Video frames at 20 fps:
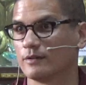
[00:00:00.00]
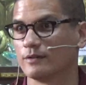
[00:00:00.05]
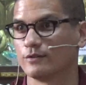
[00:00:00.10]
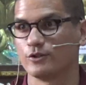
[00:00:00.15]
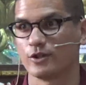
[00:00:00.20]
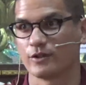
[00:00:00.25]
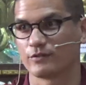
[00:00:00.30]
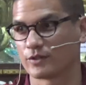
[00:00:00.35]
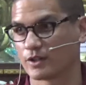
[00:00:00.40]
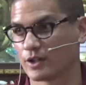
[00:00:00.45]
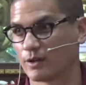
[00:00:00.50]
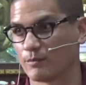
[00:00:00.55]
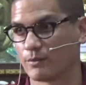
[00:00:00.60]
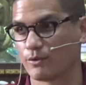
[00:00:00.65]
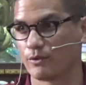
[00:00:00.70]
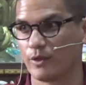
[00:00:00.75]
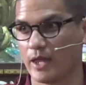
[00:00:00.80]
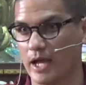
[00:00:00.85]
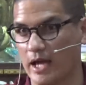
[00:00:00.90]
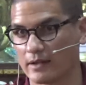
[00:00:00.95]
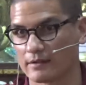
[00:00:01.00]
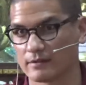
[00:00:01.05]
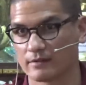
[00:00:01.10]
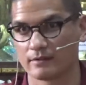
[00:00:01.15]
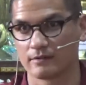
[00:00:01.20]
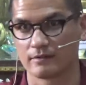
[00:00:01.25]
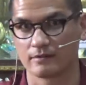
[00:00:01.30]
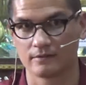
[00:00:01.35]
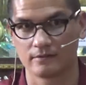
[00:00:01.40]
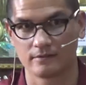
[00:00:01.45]
You have to come through that.
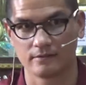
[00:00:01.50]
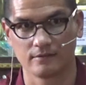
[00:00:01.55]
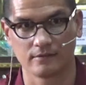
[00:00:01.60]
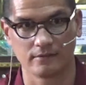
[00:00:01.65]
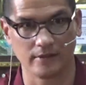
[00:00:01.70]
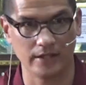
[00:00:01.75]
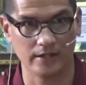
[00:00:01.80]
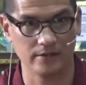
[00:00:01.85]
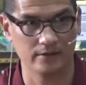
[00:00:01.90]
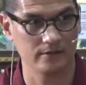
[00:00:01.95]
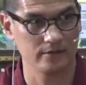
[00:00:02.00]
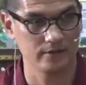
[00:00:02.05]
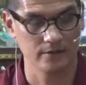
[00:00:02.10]
Right?